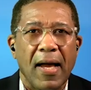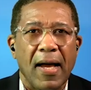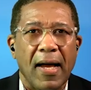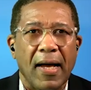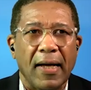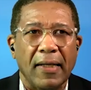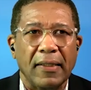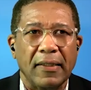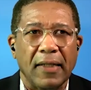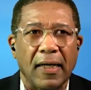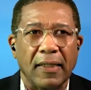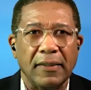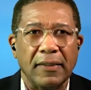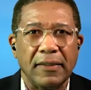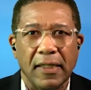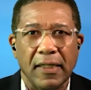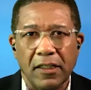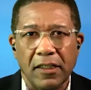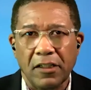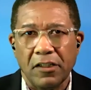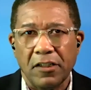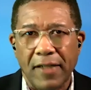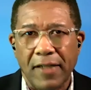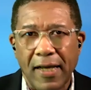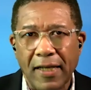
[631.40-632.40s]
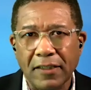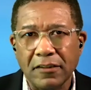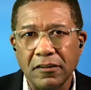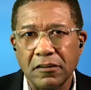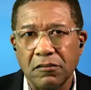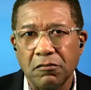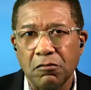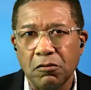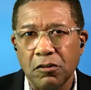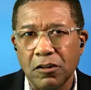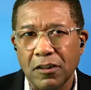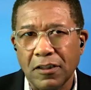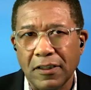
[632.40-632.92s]
I tell you, that's
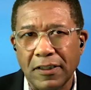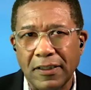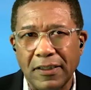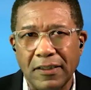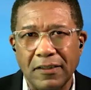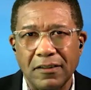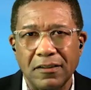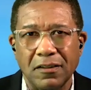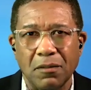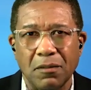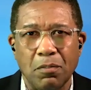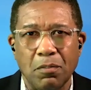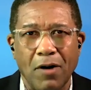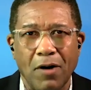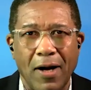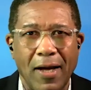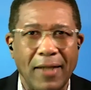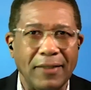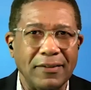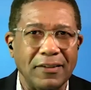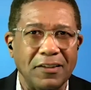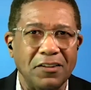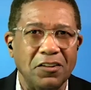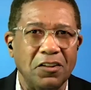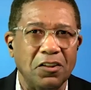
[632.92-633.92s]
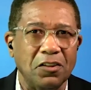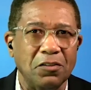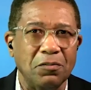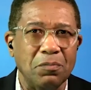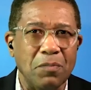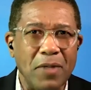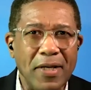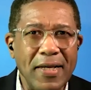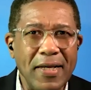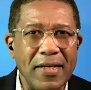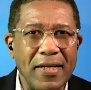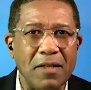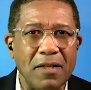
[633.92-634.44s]
really surprising to
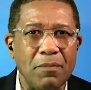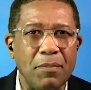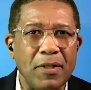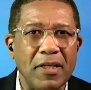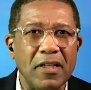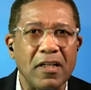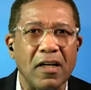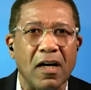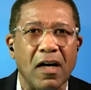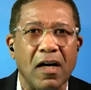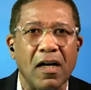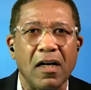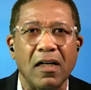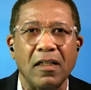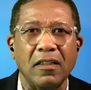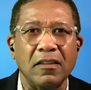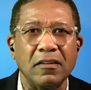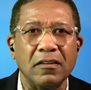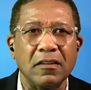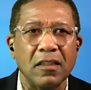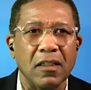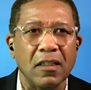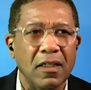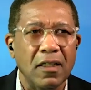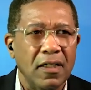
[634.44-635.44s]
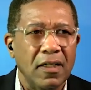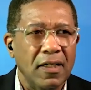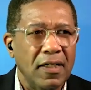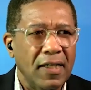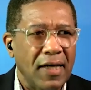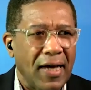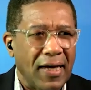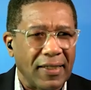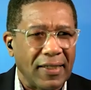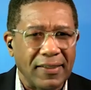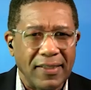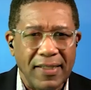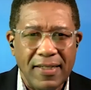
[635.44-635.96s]
me, because
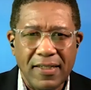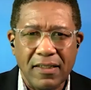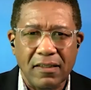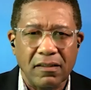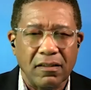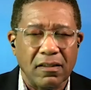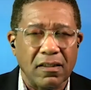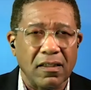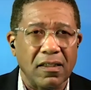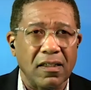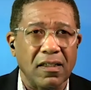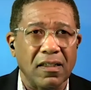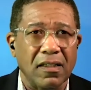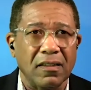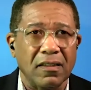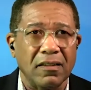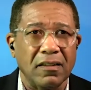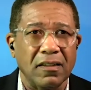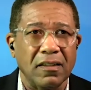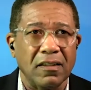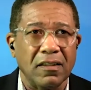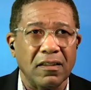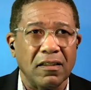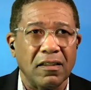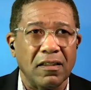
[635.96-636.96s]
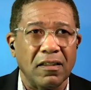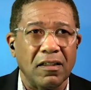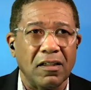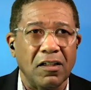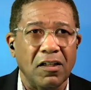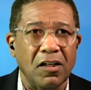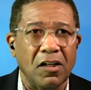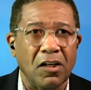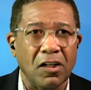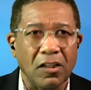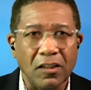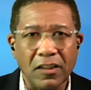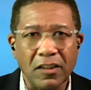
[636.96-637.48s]
I think the
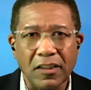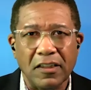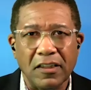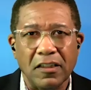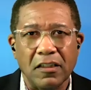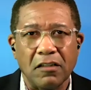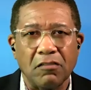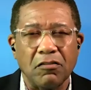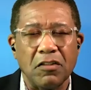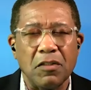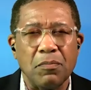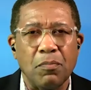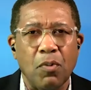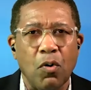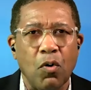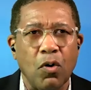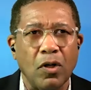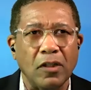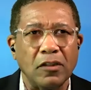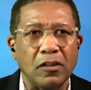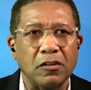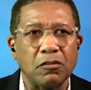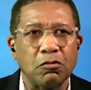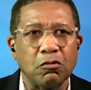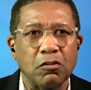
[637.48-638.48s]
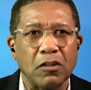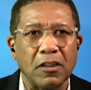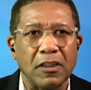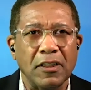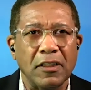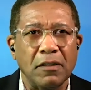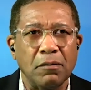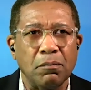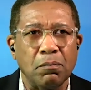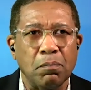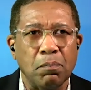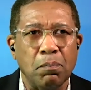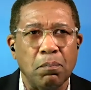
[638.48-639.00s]
earlier reports really
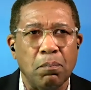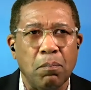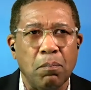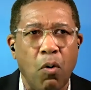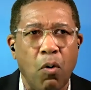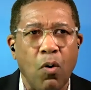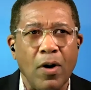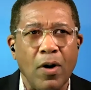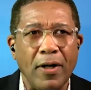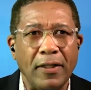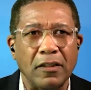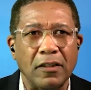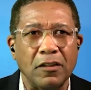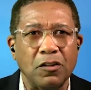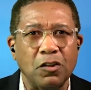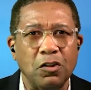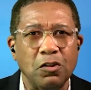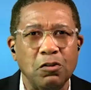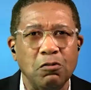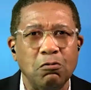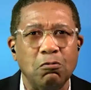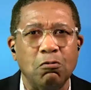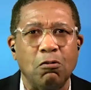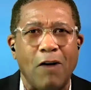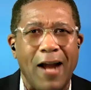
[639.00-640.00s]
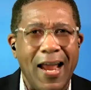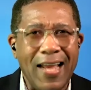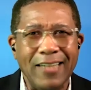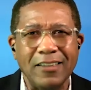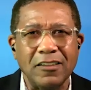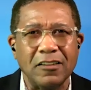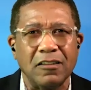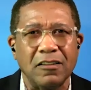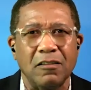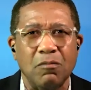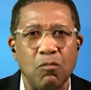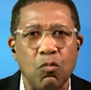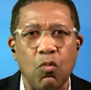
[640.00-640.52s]
point to
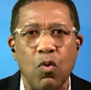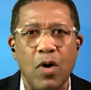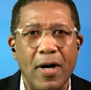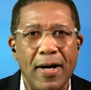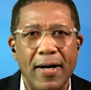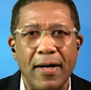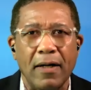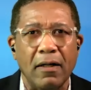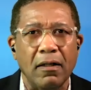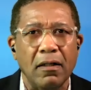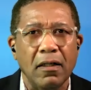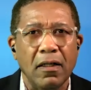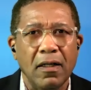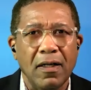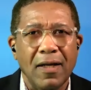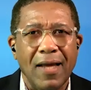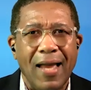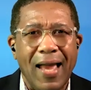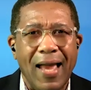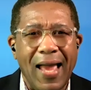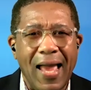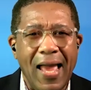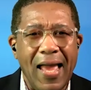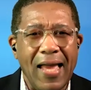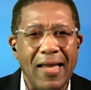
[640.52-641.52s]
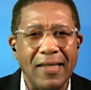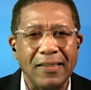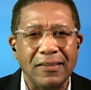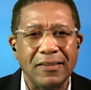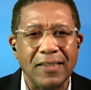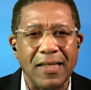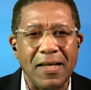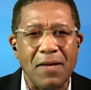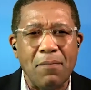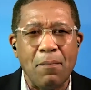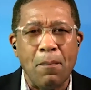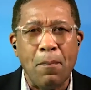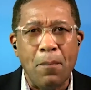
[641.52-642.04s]
ransomware as
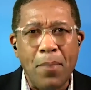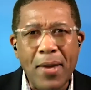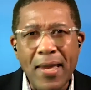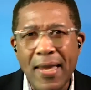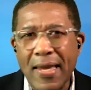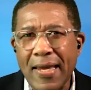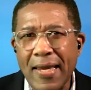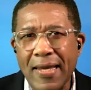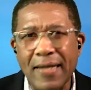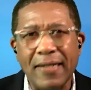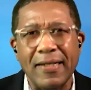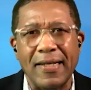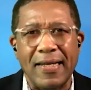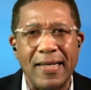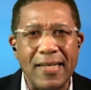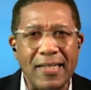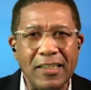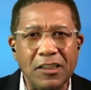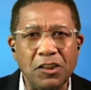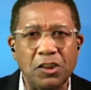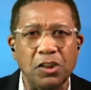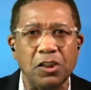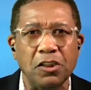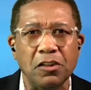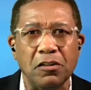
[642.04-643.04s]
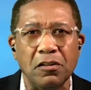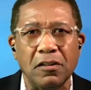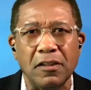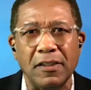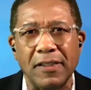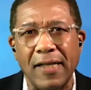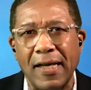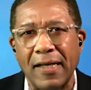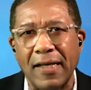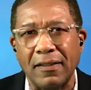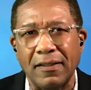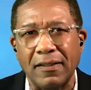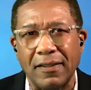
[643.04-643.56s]
a big issue
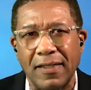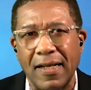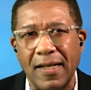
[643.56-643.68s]
that